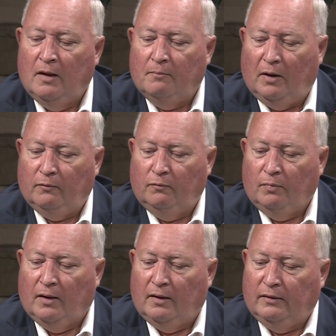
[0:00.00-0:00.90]
but
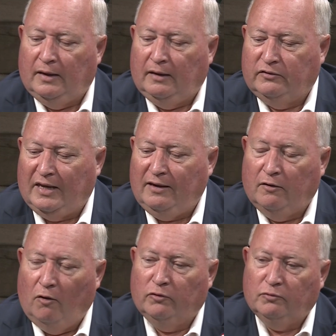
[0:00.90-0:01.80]
the
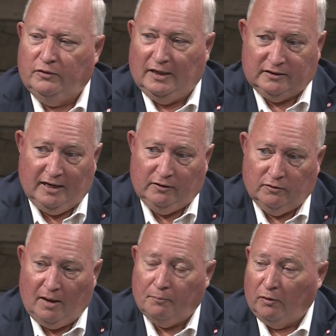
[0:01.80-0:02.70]
CEOs would dictate to
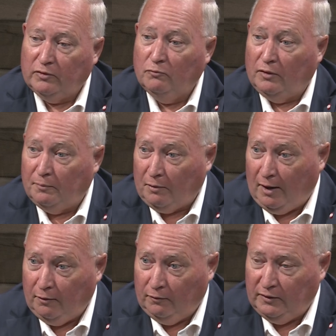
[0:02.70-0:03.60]
that person what the
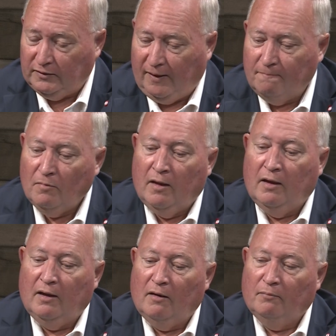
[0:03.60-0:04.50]
priorities are,
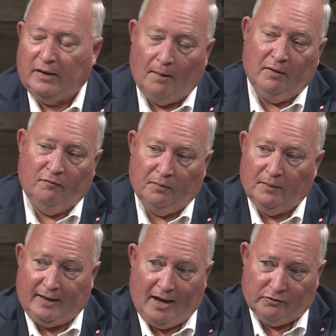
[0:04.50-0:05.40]
coming from the
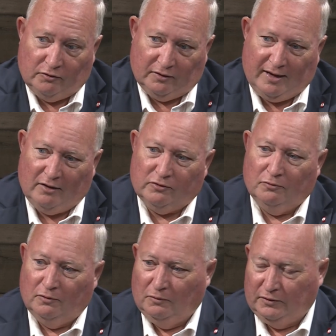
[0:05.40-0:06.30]
councils. The
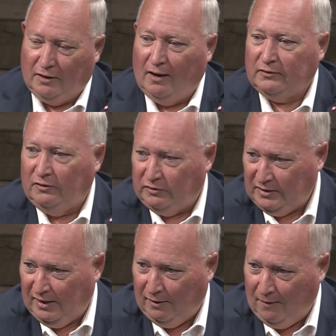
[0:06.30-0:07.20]
council will talk to the
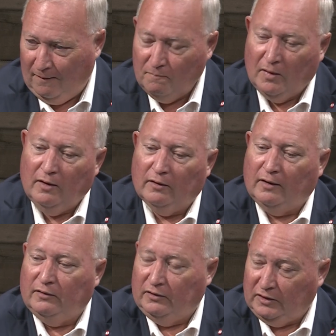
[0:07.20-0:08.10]
CEO.
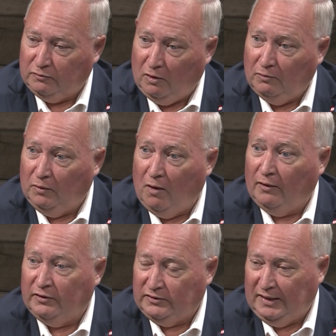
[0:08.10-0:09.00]
Okay, this is what we
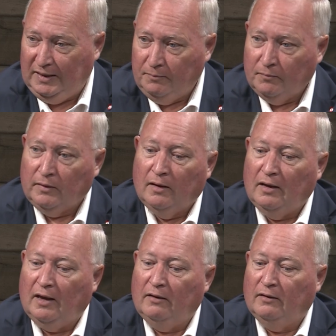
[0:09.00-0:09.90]
want to see,
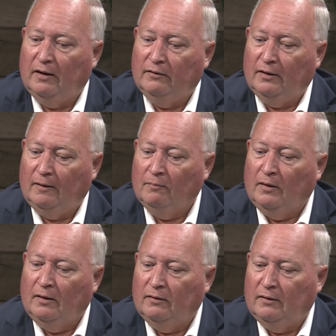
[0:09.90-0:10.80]
and then
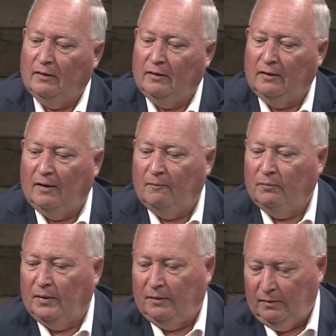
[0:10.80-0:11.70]

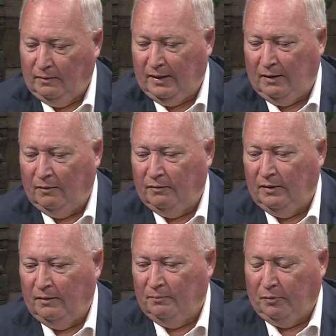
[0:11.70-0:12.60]

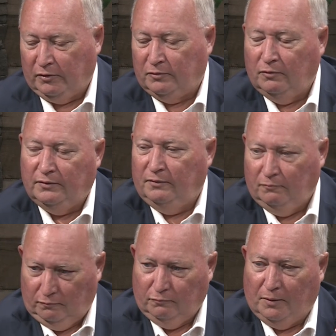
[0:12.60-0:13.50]
the person would
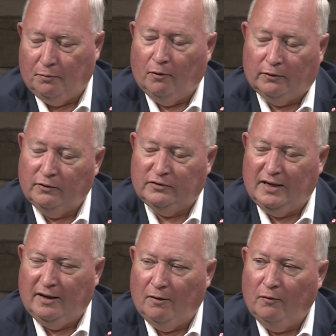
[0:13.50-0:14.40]
report to the
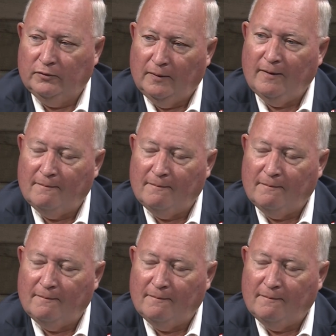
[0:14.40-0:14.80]
CEOs. Yeah.